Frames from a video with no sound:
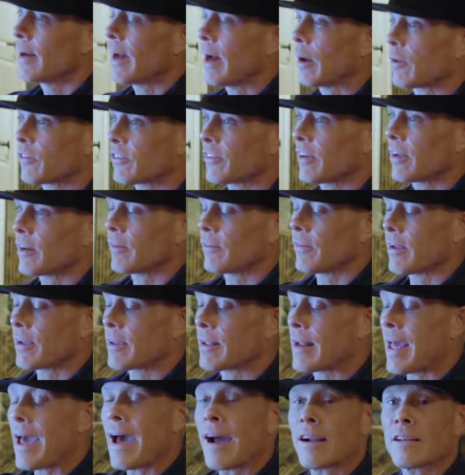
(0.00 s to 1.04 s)
outside of
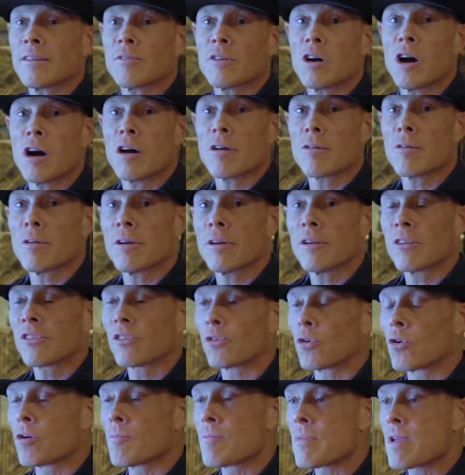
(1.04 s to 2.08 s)
like an act of
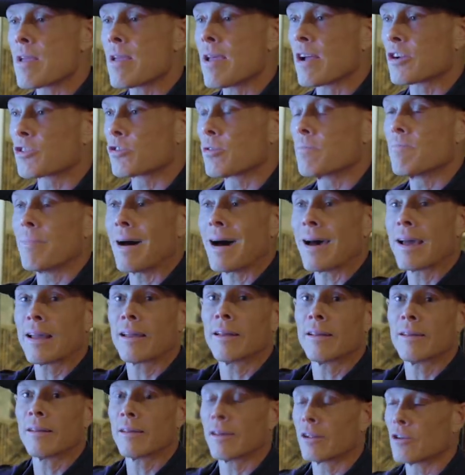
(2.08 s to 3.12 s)
Congress or me actually
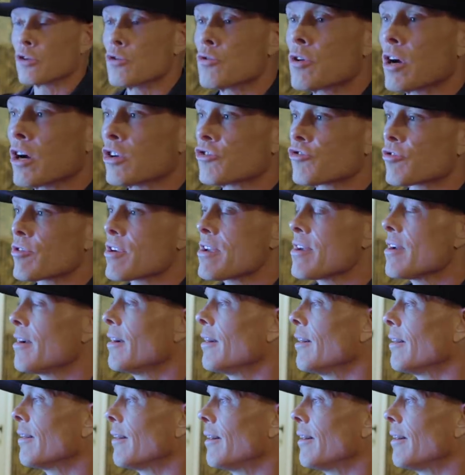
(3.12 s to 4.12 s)
buying a new country,